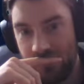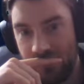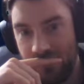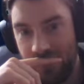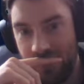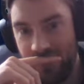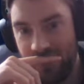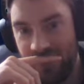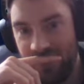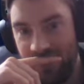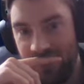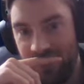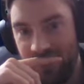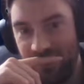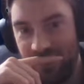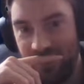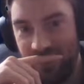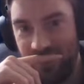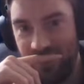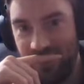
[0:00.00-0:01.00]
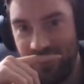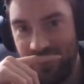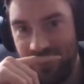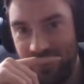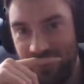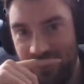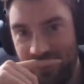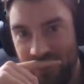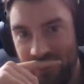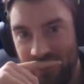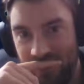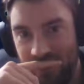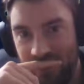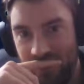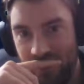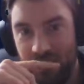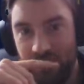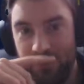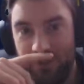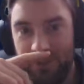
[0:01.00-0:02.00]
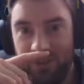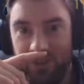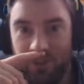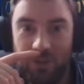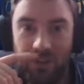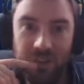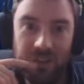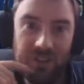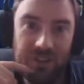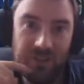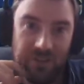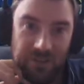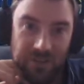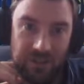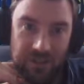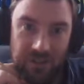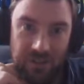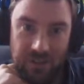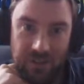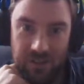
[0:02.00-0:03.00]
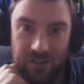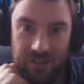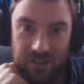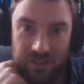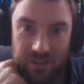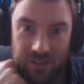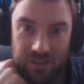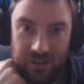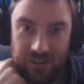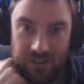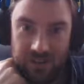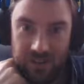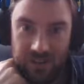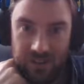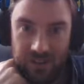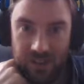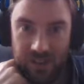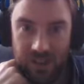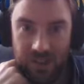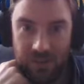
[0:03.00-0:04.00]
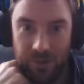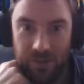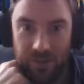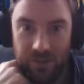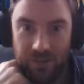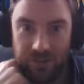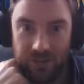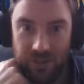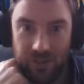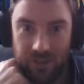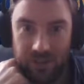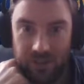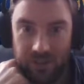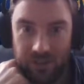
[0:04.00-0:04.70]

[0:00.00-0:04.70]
Now, oh no, we've still got lethal. Yeah, we have, yeah.